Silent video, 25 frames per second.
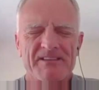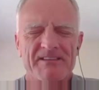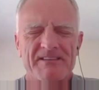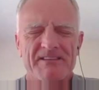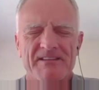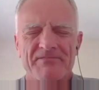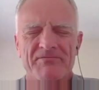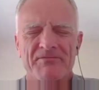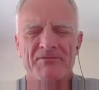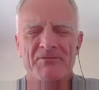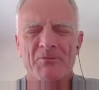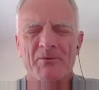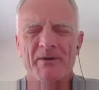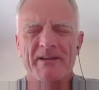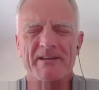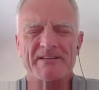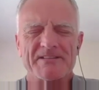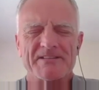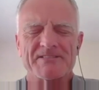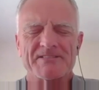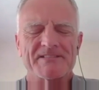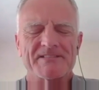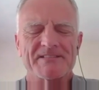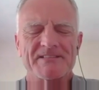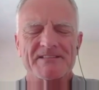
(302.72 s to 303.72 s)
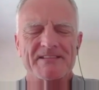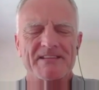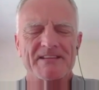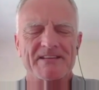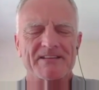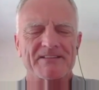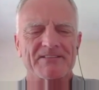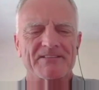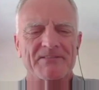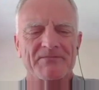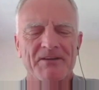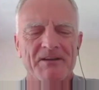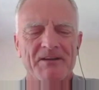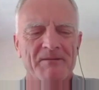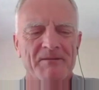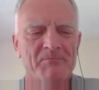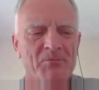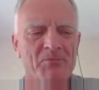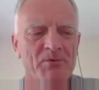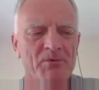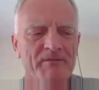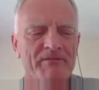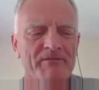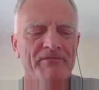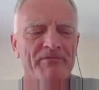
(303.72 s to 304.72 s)
different way to see things. I've got a
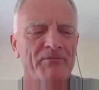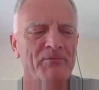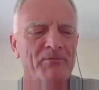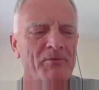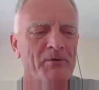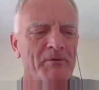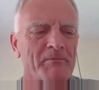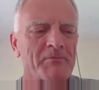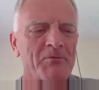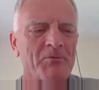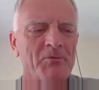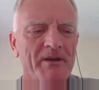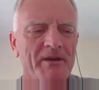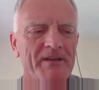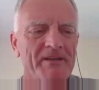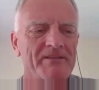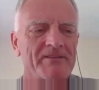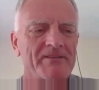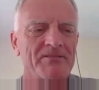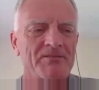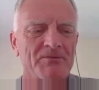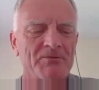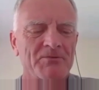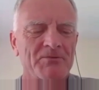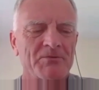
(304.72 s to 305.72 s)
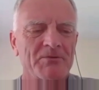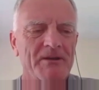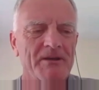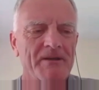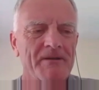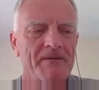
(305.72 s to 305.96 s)
more informed way to